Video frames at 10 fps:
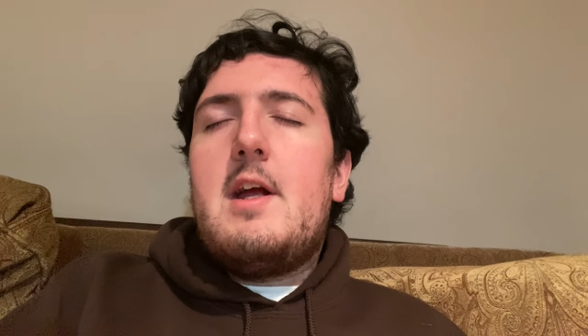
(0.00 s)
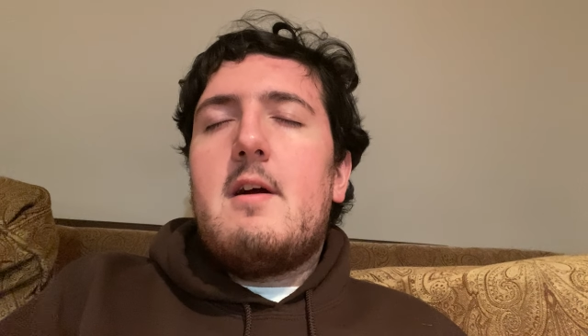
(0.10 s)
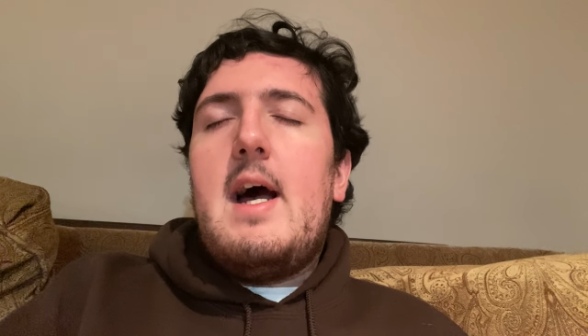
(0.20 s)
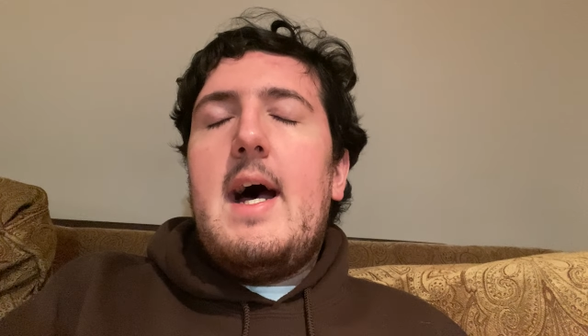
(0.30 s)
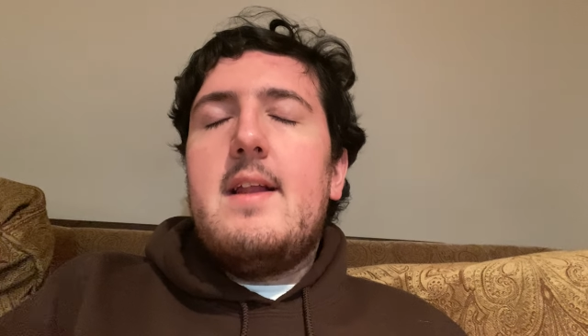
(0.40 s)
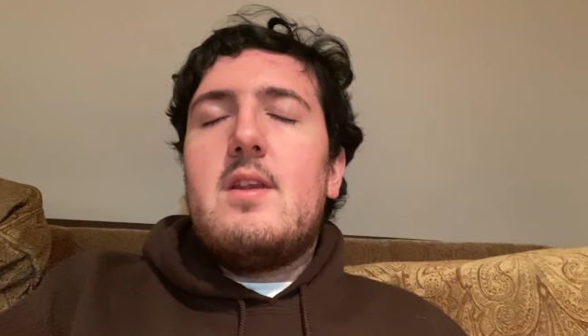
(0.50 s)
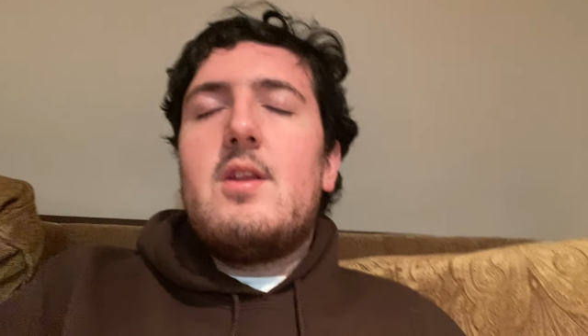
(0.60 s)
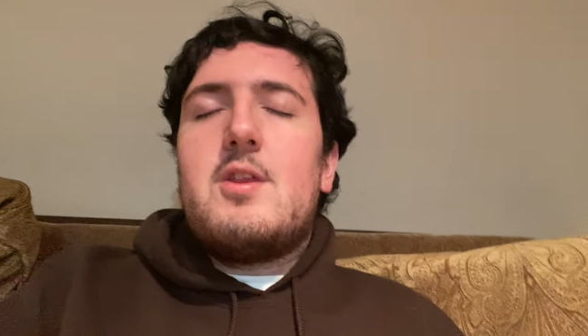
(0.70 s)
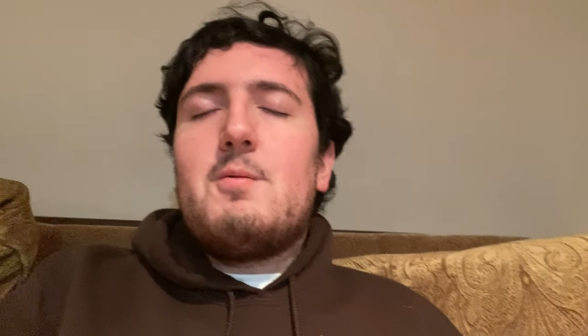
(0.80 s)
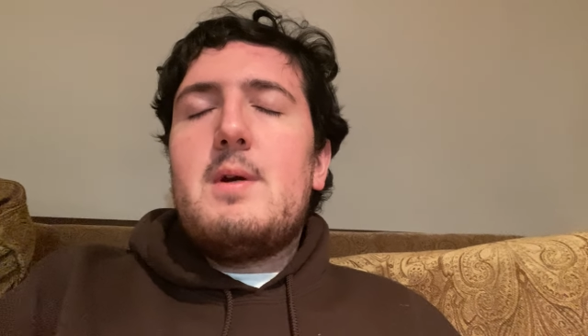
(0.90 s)
You're at the
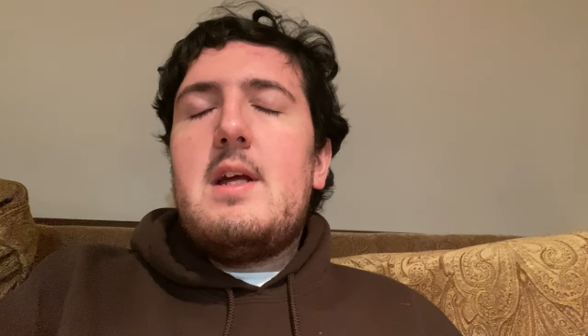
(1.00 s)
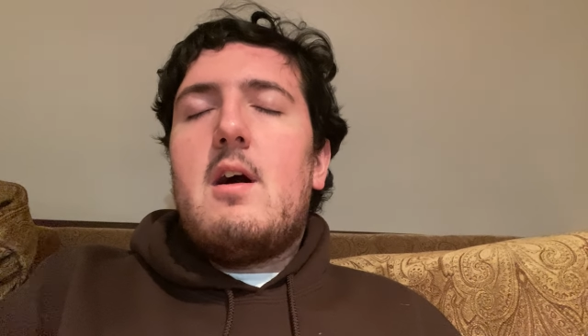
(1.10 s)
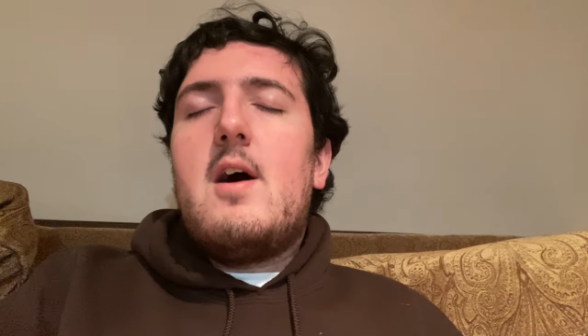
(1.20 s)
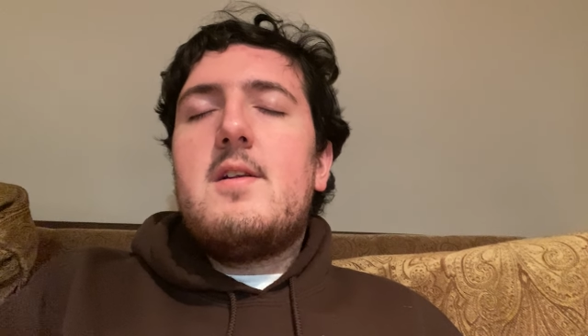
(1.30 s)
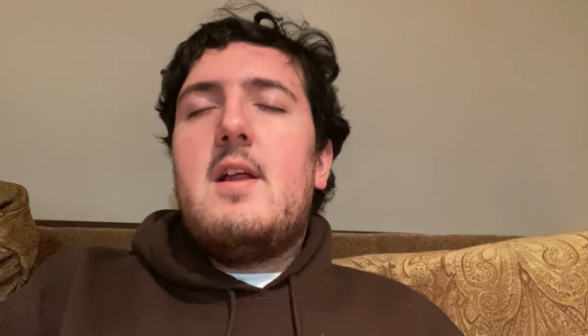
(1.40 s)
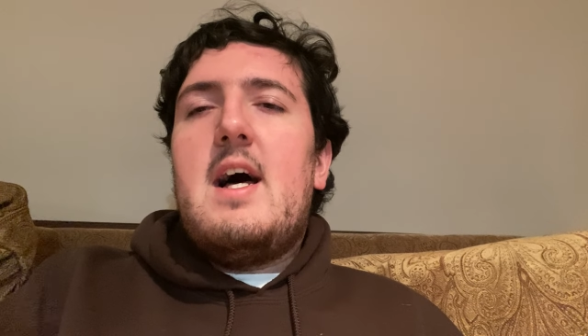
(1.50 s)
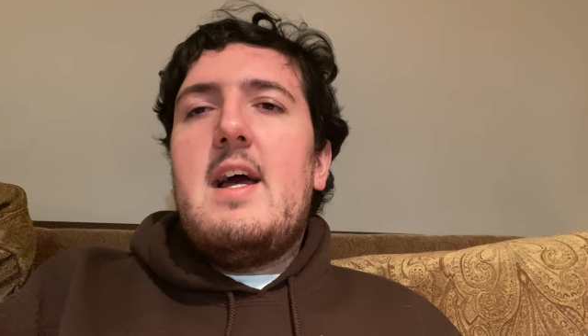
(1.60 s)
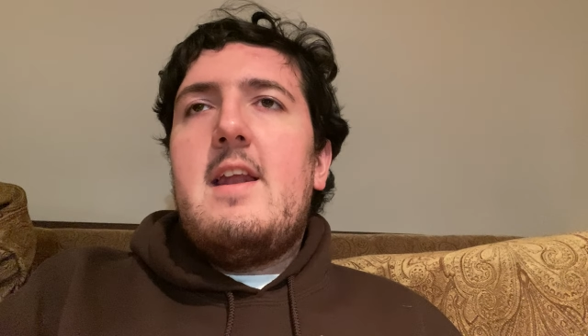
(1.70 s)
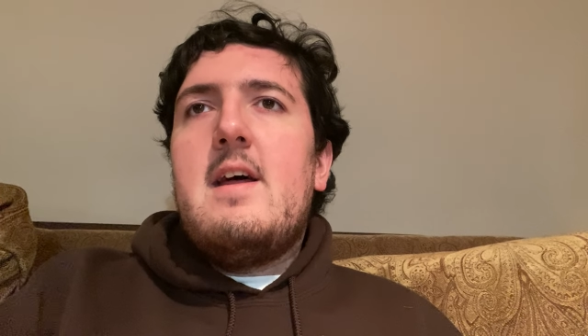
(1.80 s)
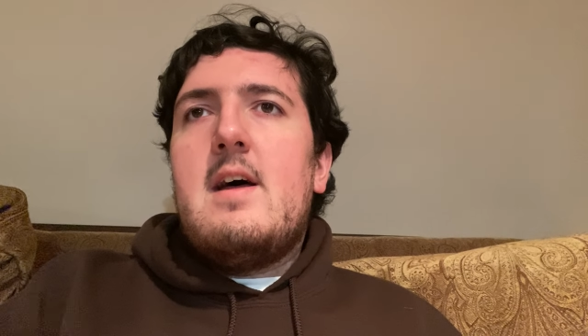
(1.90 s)
three yard
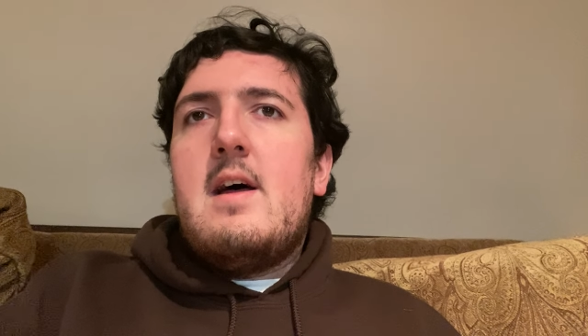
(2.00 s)
line,